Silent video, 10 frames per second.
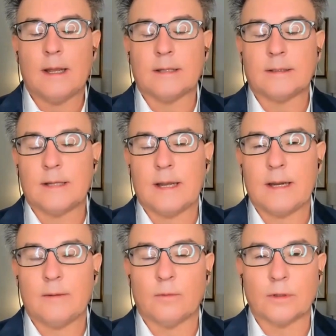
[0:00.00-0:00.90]
And
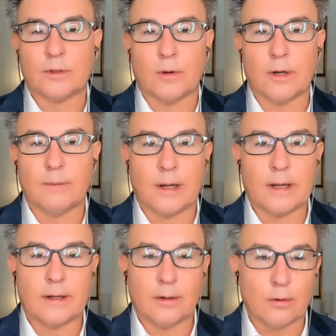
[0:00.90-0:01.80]
today we're joined
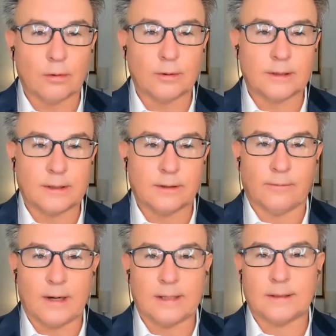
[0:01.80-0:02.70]
by an old and dear
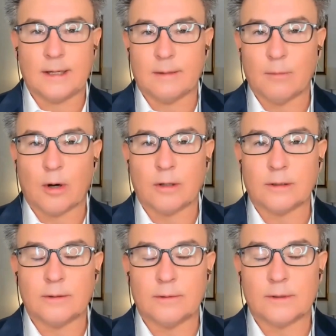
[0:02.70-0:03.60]
friend, Ken
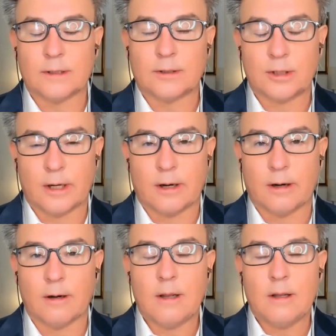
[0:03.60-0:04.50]
Martin, who's the
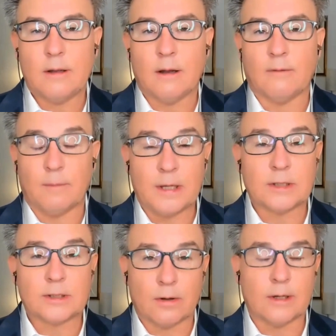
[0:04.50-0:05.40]
chair of the
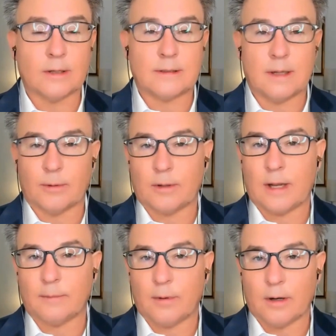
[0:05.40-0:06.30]
Minnesota
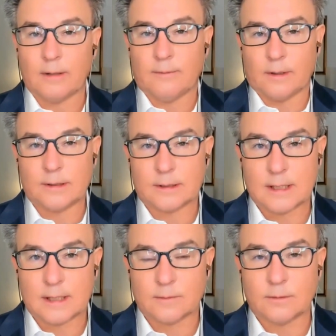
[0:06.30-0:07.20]
Democratic Party, very
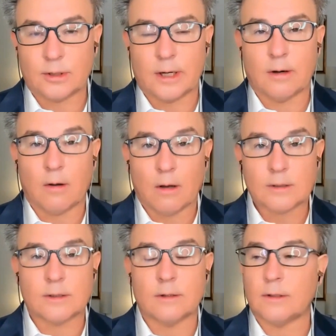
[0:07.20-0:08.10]
successful chair,
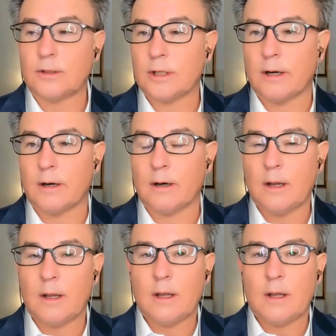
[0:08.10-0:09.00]
also the chair
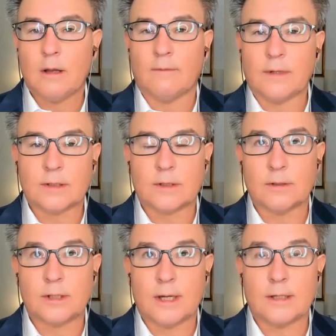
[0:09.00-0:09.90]
of the
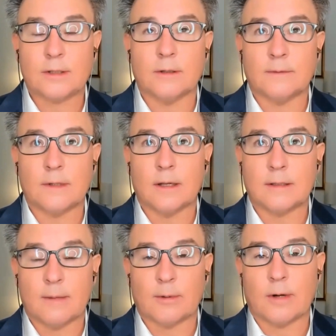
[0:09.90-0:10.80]
Association
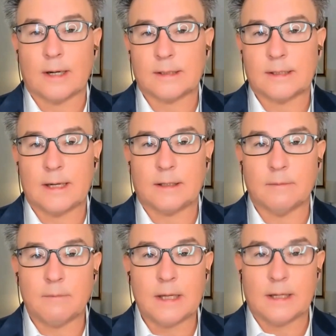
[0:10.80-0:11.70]
of Democratic State
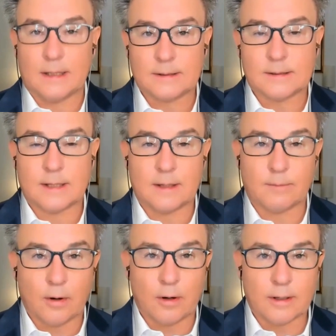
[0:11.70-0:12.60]
Committees, the
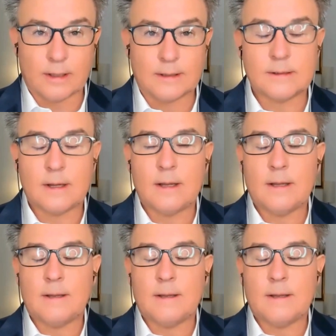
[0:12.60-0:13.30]
state parties,